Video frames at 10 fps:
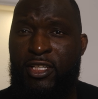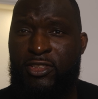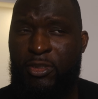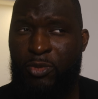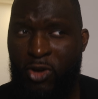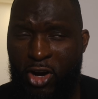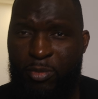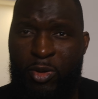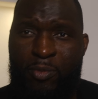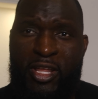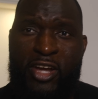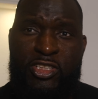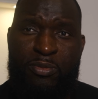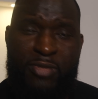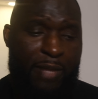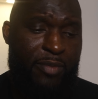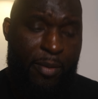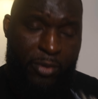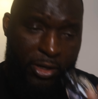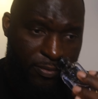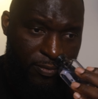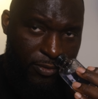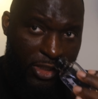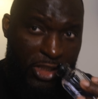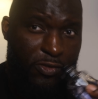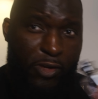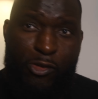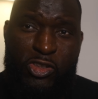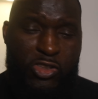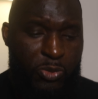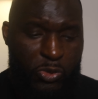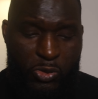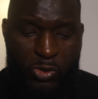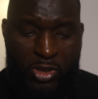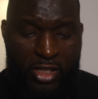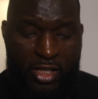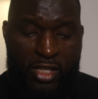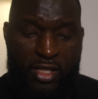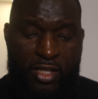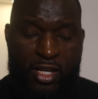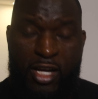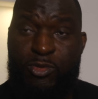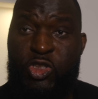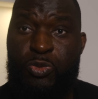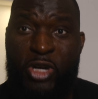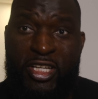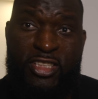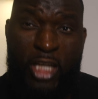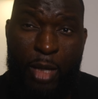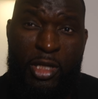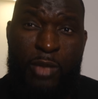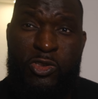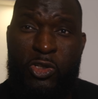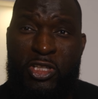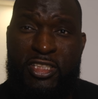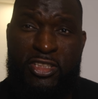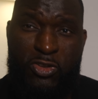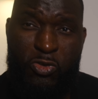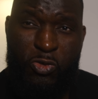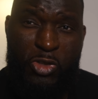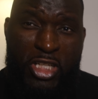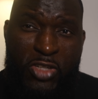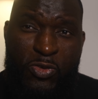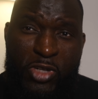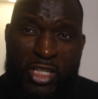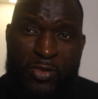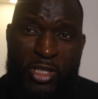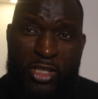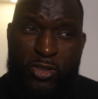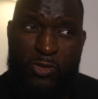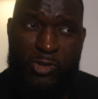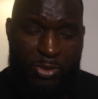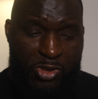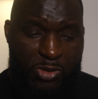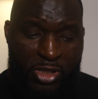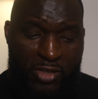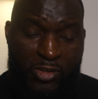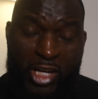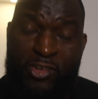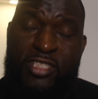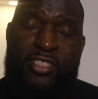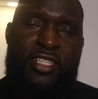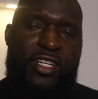some cardamom there, some black pepper. It's very smooth. Spring is coming up, so this is a really, really, really good spring fragrance.